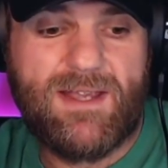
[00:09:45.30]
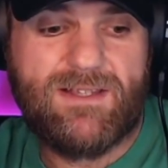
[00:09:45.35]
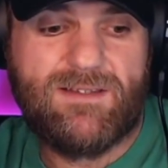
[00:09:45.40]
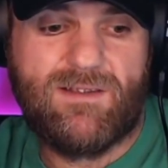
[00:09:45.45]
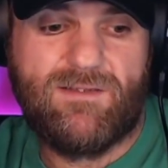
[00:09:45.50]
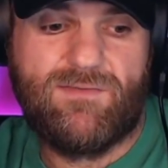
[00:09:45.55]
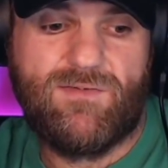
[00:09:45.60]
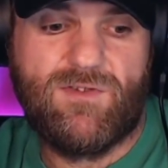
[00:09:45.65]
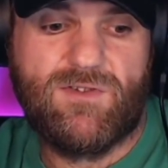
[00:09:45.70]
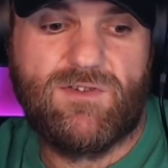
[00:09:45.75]

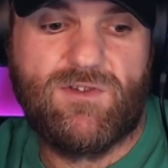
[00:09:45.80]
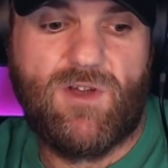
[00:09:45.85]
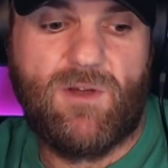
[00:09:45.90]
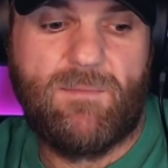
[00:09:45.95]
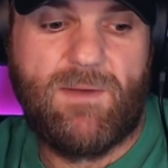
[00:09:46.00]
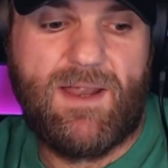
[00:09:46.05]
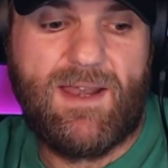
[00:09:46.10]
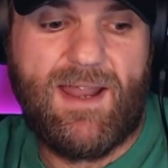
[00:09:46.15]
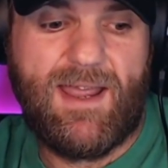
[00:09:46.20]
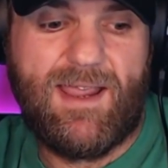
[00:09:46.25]
pears the first
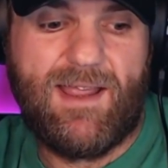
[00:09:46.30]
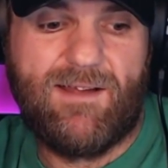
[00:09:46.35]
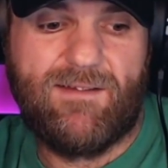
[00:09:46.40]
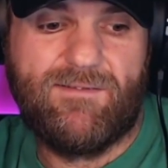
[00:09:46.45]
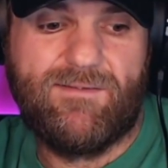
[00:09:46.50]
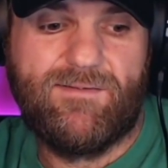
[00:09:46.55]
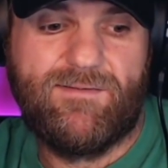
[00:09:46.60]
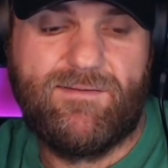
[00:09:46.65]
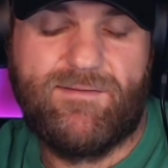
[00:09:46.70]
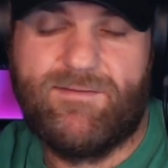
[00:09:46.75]
time, and they
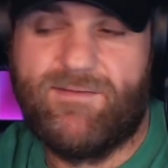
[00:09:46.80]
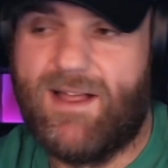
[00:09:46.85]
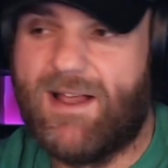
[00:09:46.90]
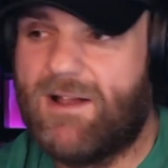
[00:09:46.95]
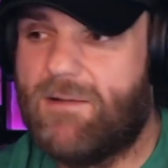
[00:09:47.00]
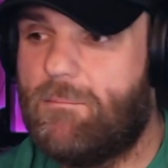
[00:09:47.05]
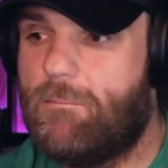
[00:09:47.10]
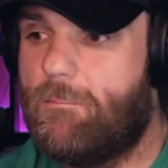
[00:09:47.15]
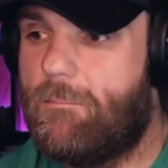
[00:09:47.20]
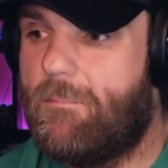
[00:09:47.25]
are
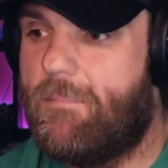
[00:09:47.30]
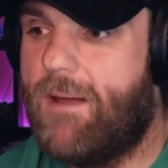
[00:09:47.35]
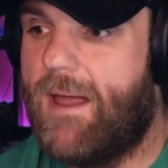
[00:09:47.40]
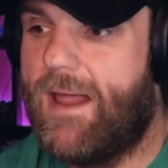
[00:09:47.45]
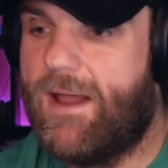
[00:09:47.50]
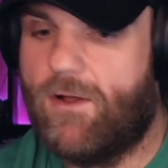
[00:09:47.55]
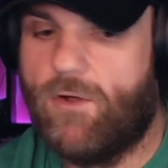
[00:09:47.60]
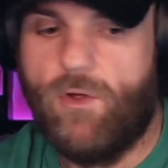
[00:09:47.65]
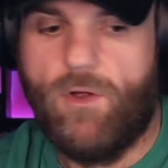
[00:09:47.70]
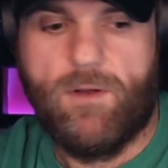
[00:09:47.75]

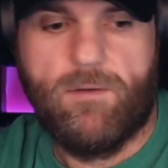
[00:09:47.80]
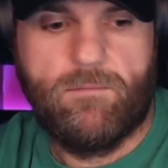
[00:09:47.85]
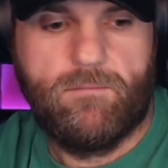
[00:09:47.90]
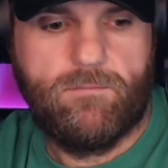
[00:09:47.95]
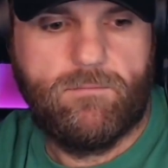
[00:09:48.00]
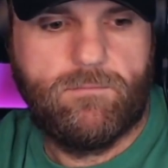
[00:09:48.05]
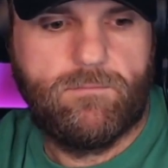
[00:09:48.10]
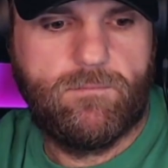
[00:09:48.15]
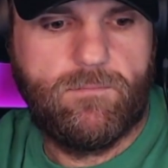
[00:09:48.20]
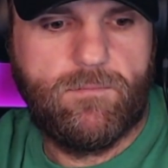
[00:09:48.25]
bang
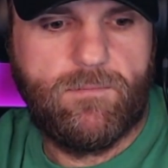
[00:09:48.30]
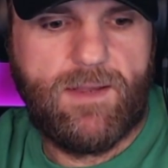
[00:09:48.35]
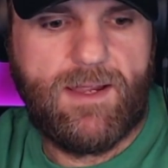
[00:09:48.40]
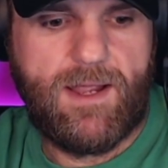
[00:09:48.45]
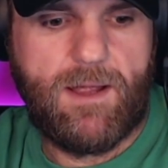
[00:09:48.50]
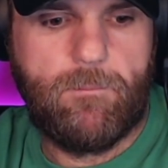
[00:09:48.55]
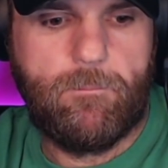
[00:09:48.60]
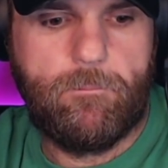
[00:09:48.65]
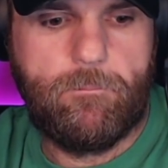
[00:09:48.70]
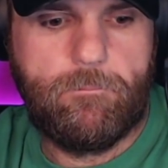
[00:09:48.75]
on.
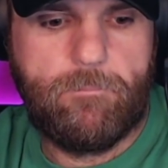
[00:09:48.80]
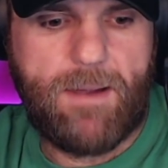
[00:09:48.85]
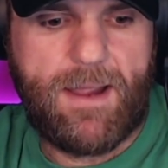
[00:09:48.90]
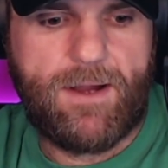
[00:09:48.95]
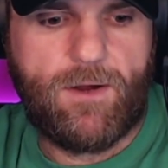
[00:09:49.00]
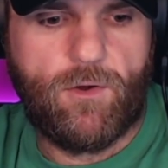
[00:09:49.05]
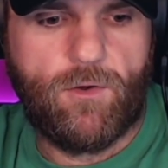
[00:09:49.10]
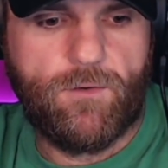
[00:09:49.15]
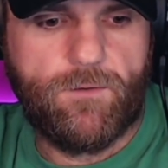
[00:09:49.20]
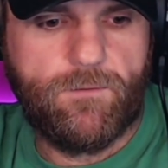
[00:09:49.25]
They are
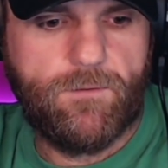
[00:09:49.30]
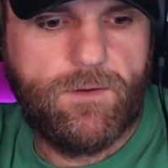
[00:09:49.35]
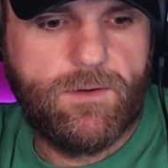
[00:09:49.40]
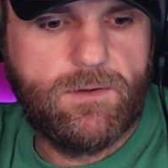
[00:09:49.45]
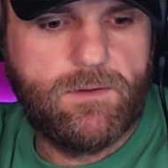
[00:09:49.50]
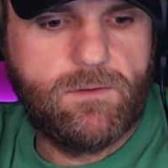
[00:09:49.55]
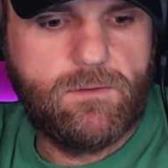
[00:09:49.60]
bang on.